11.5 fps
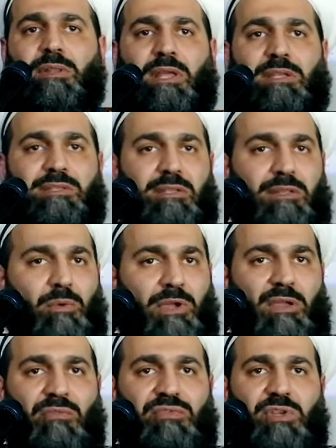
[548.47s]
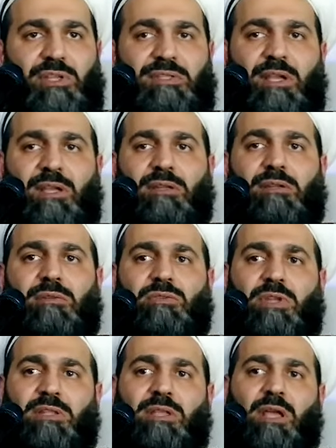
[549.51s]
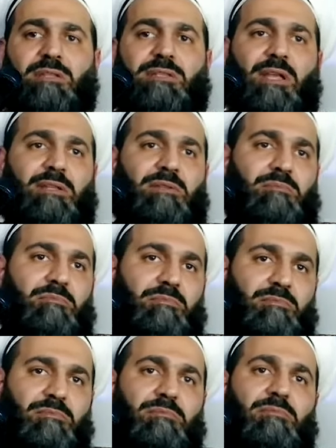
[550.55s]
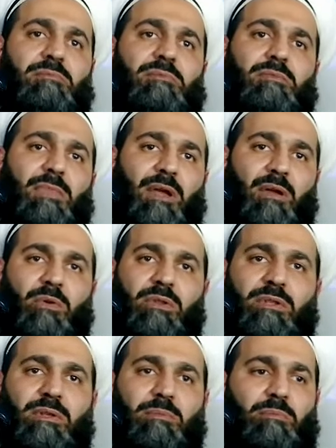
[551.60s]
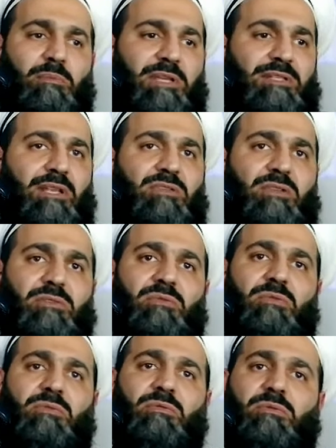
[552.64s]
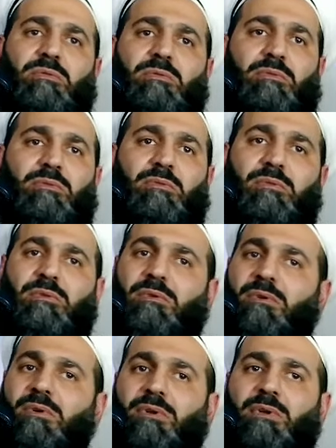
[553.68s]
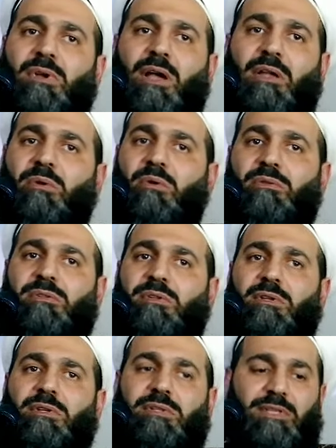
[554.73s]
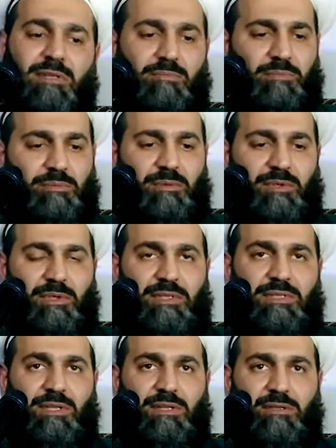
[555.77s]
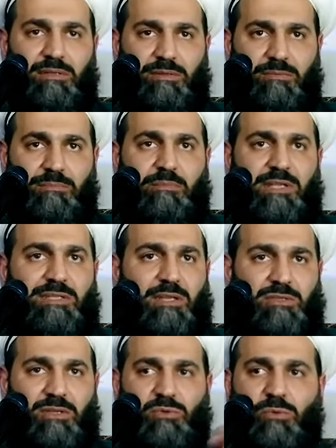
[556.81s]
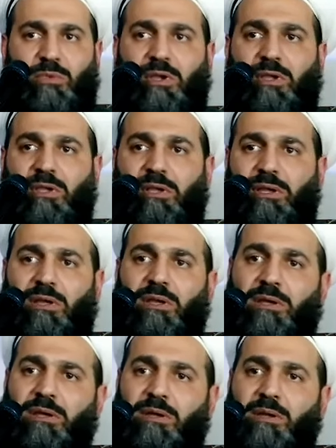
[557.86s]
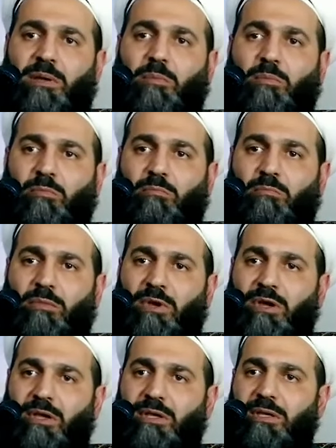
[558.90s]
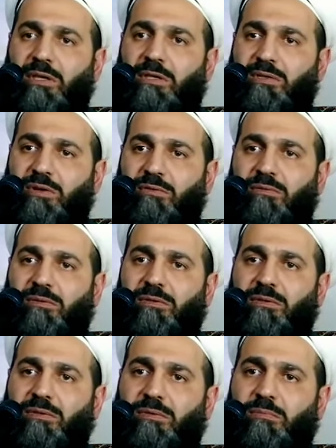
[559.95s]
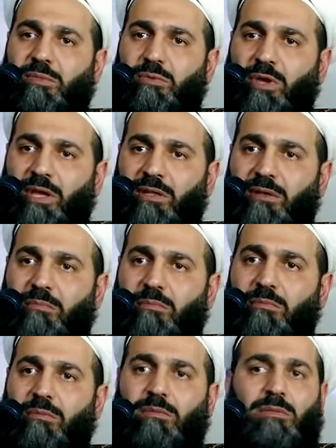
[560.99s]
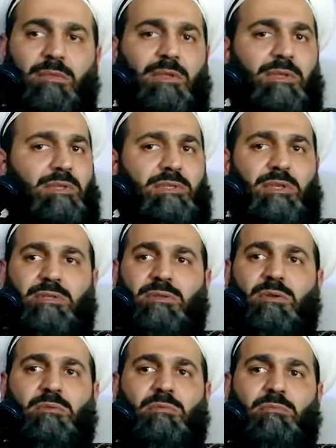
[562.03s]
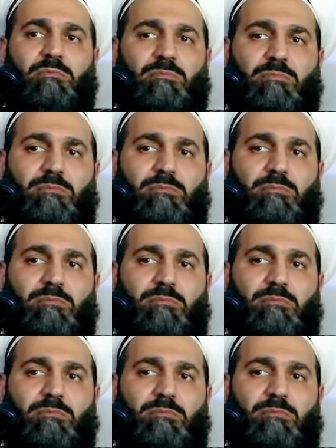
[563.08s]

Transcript: That's the way of shaitan. Shaitan said, I only make sajda to you. I don't, he said, make sajda to my servant, to Adam. He says, no,